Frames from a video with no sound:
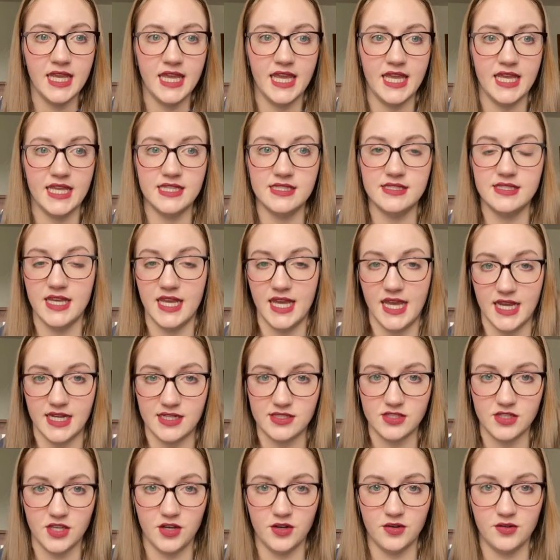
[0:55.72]
is the hex
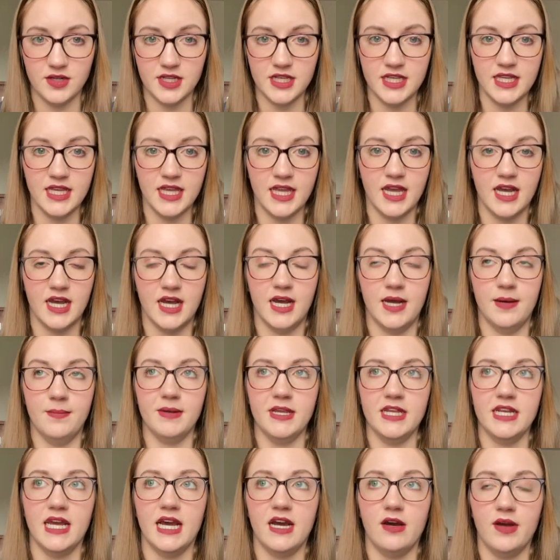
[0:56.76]
code.
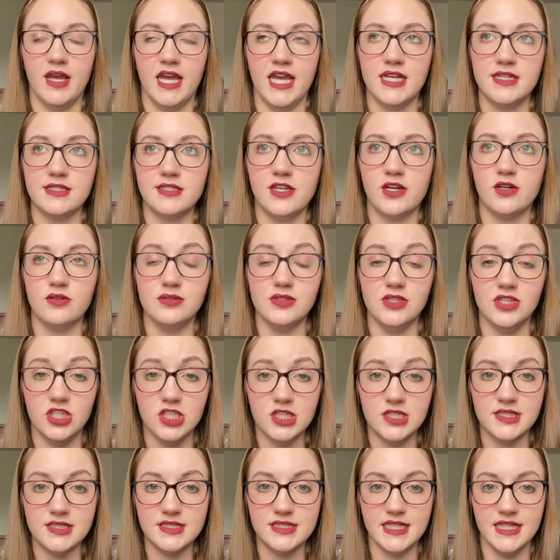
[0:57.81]
And how a hex code
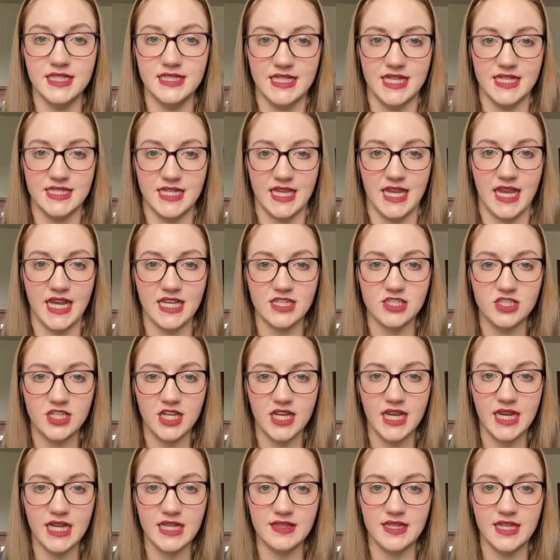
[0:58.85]
looks is it has a
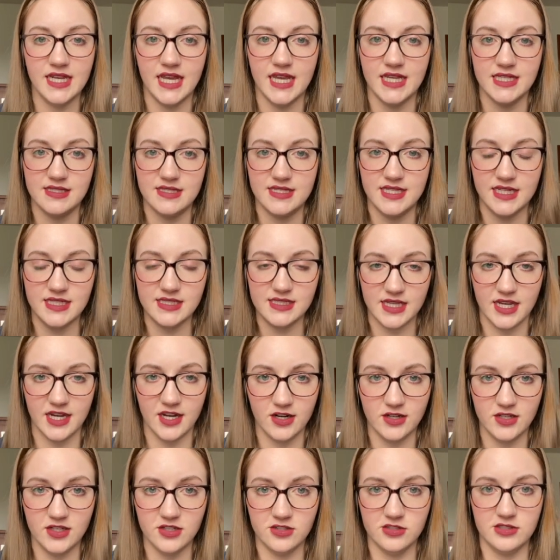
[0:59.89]
hashtag and then it has 6
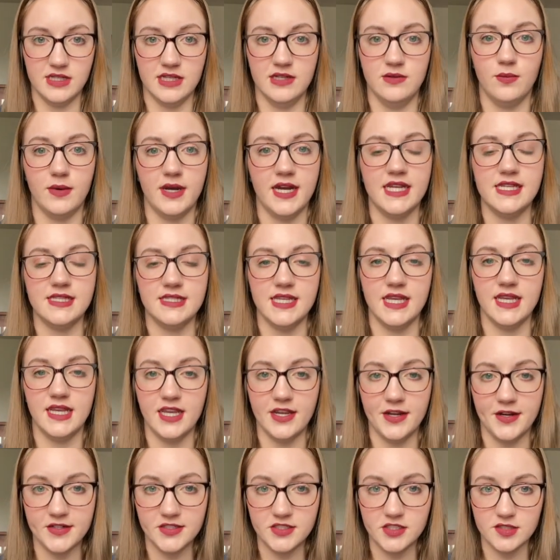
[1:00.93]
characters. And why I say
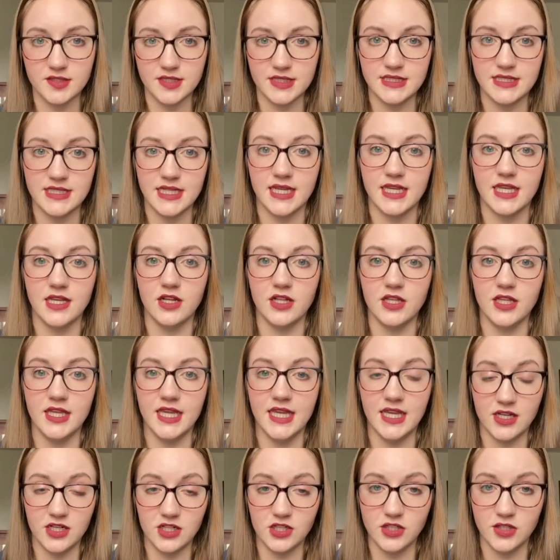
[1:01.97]
characters is it can
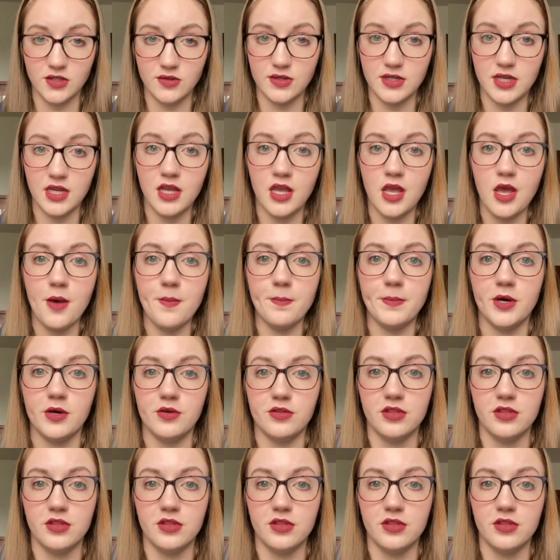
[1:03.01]
include both